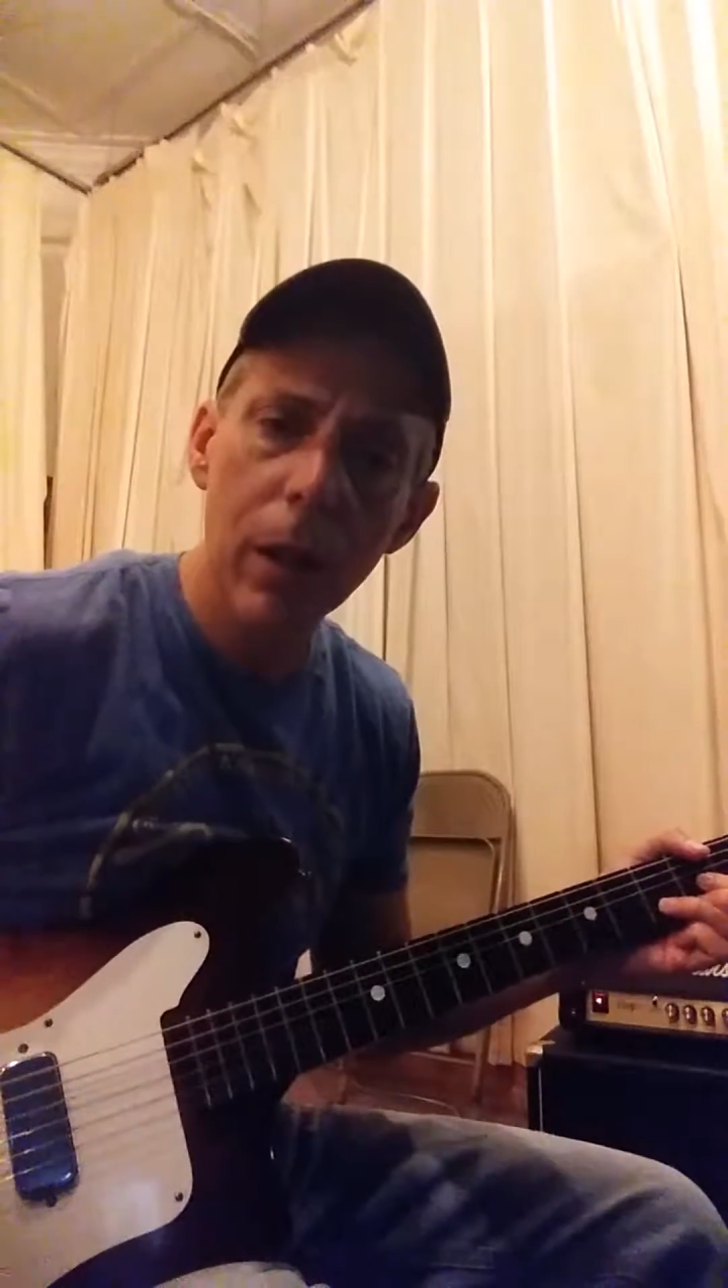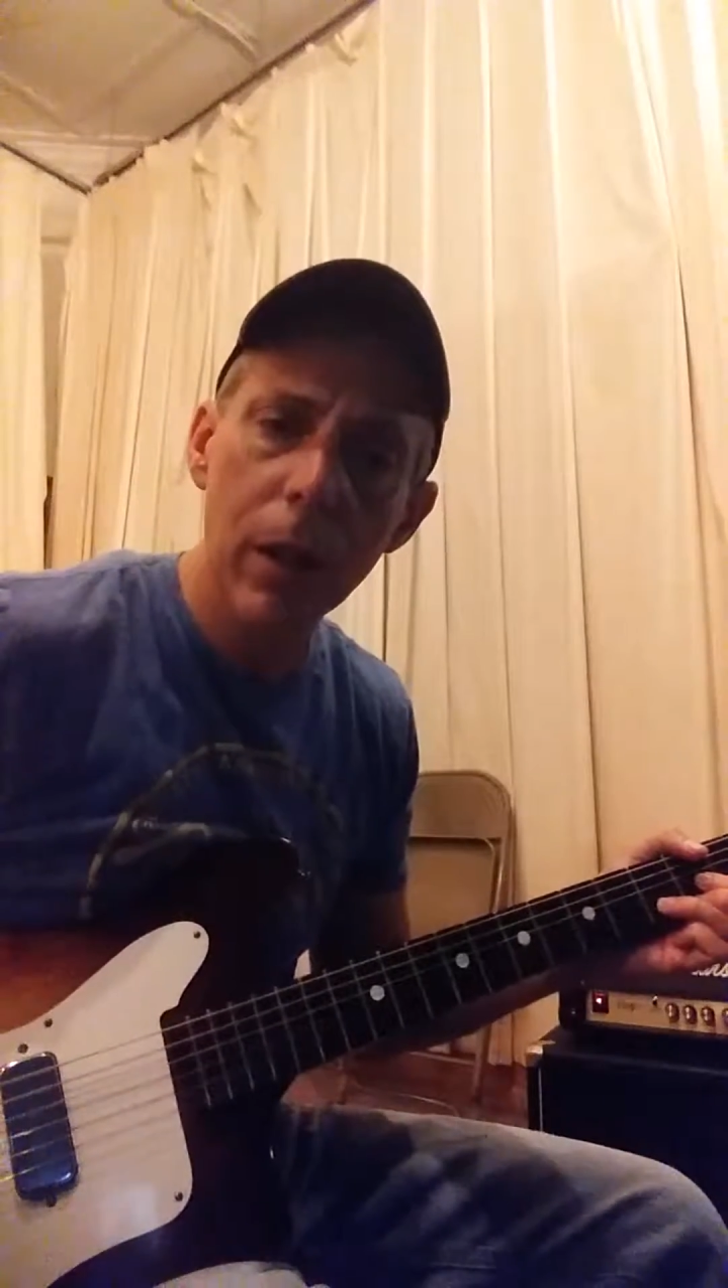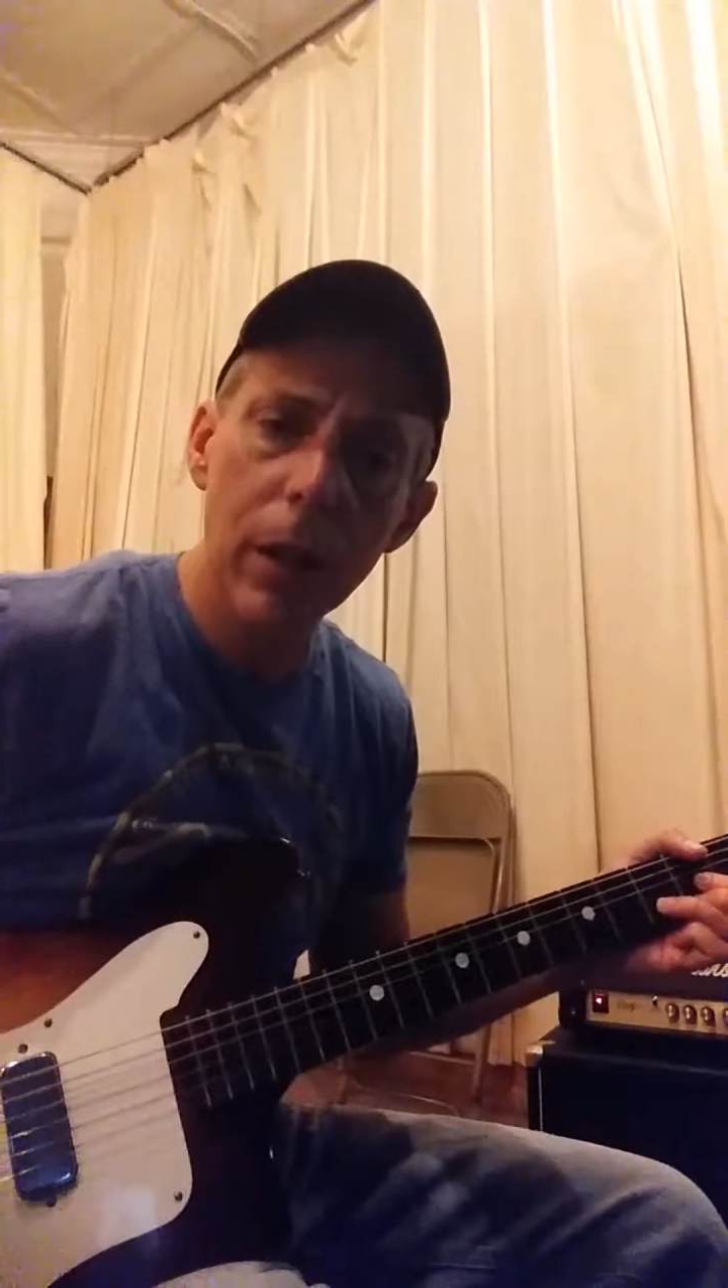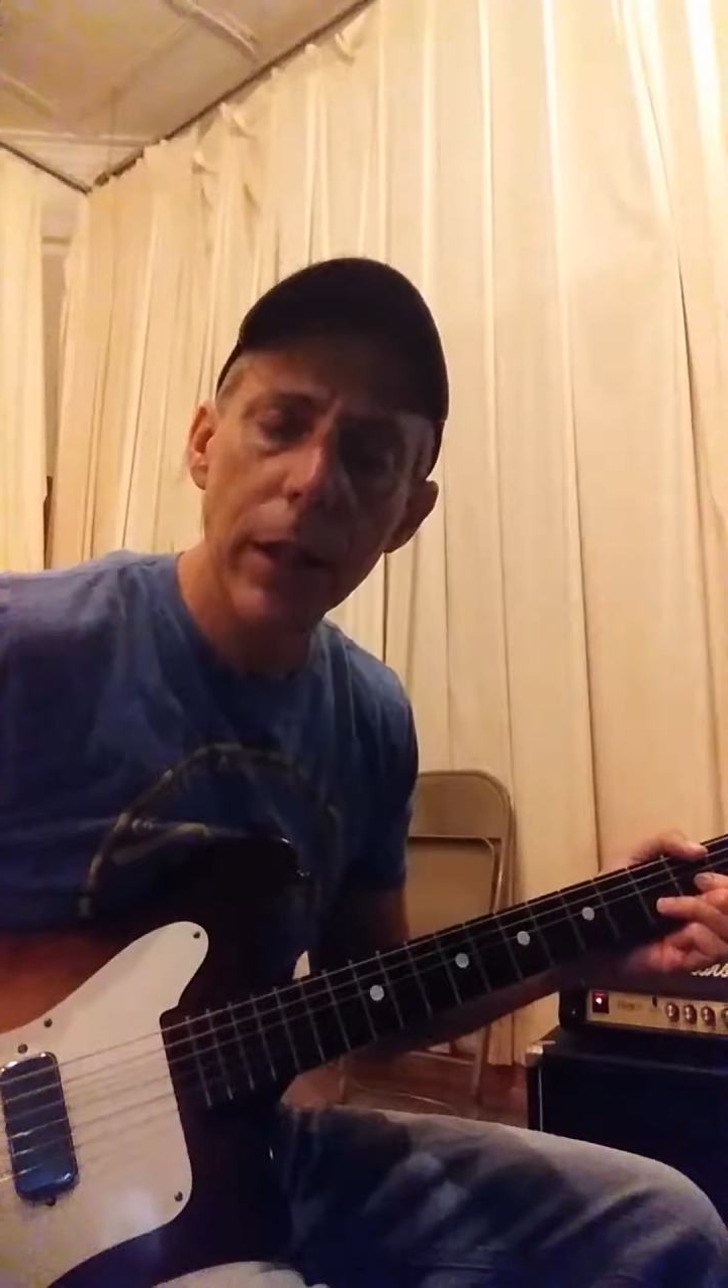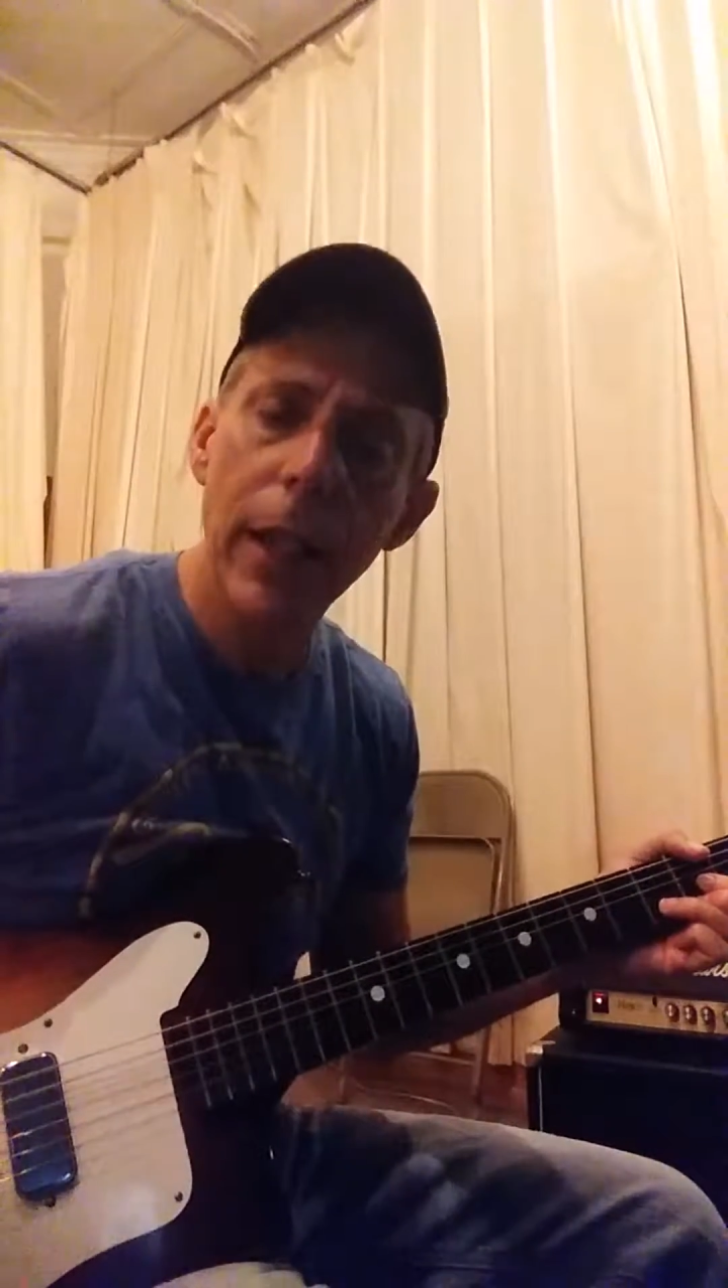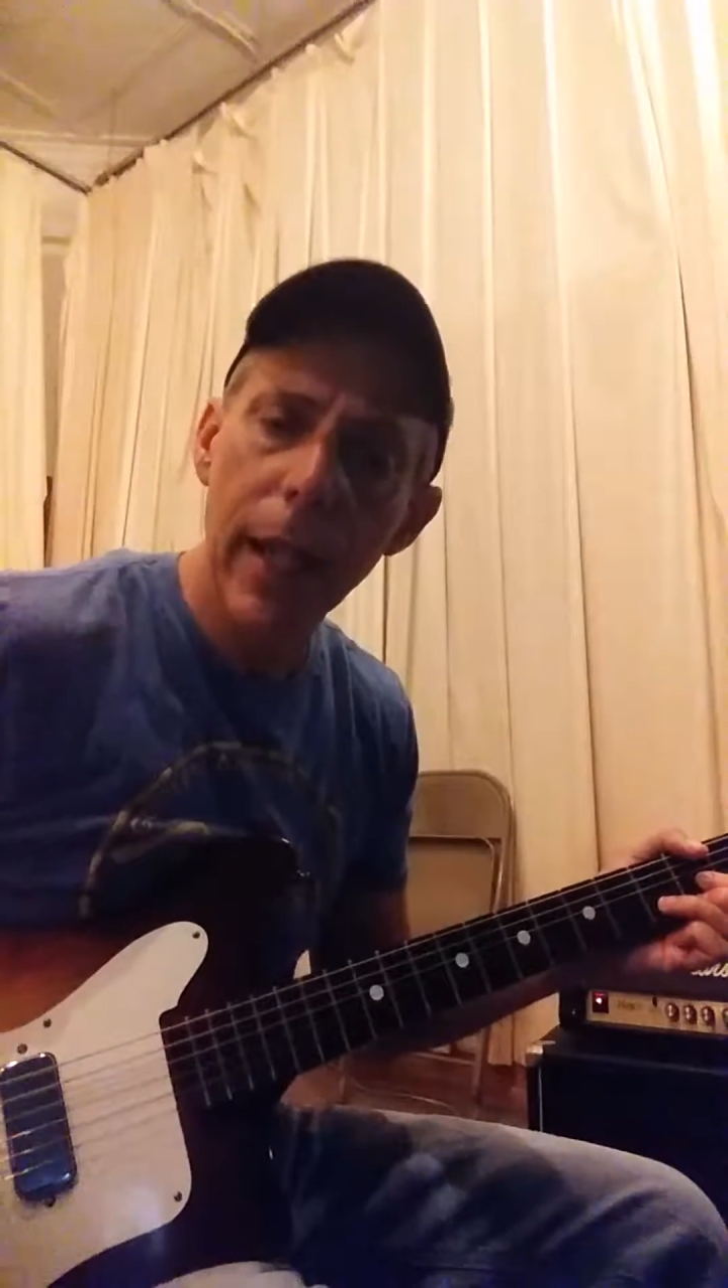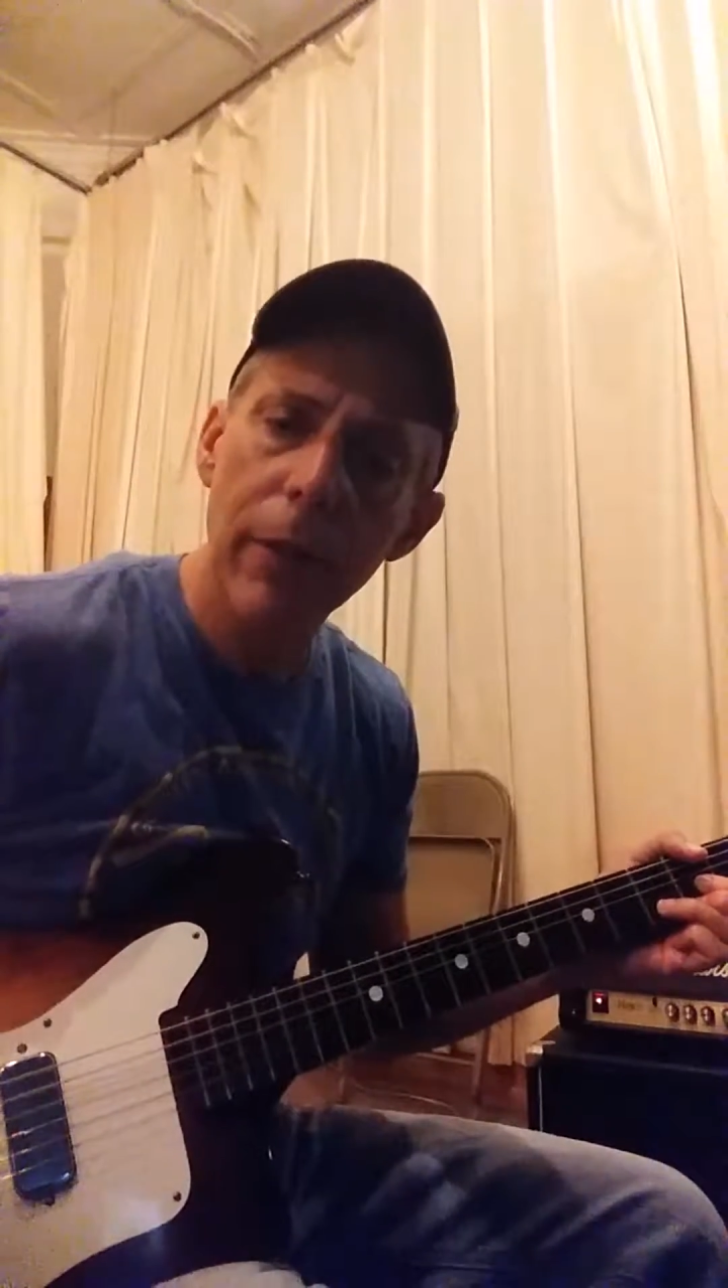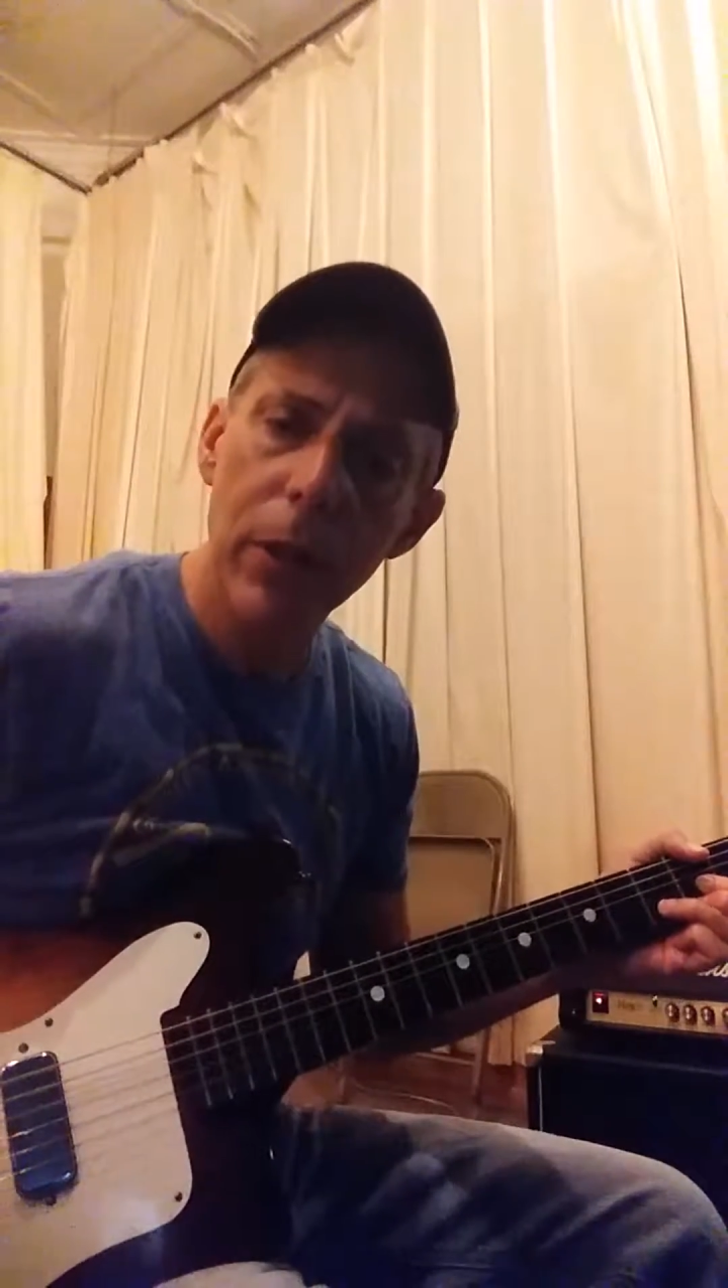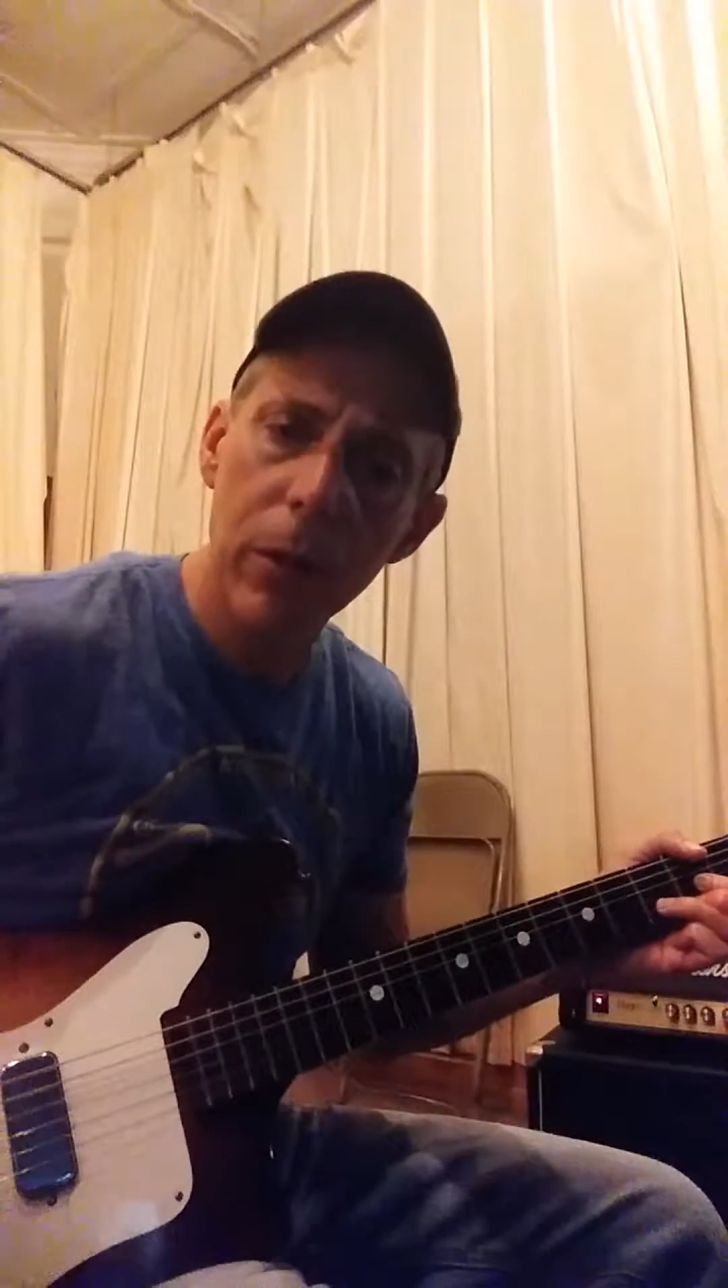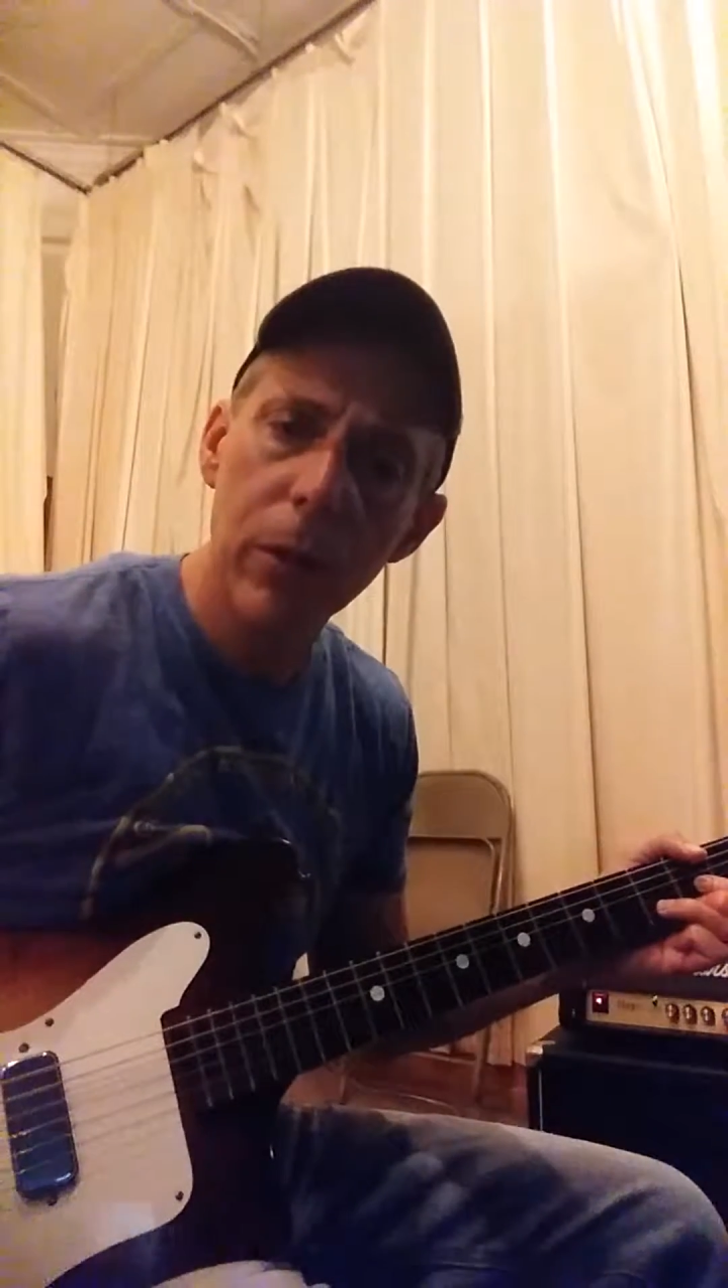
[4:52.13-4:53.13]
that they have
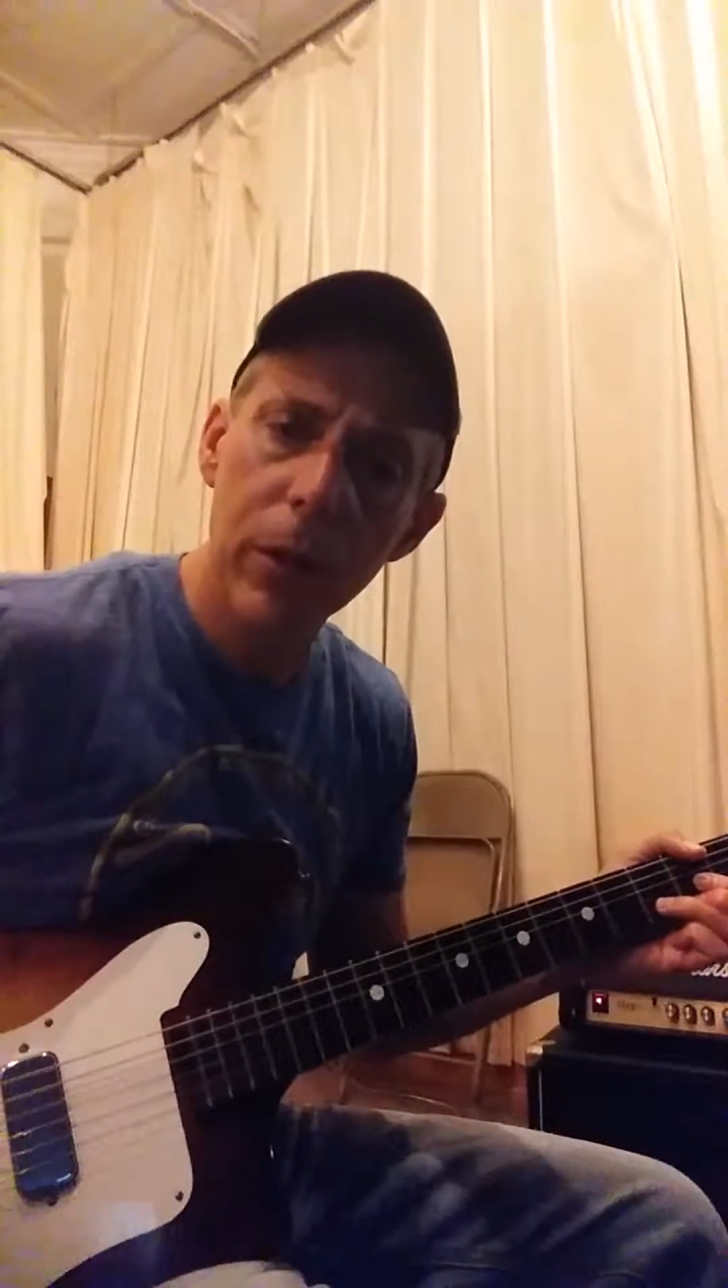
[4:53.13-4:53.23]
to use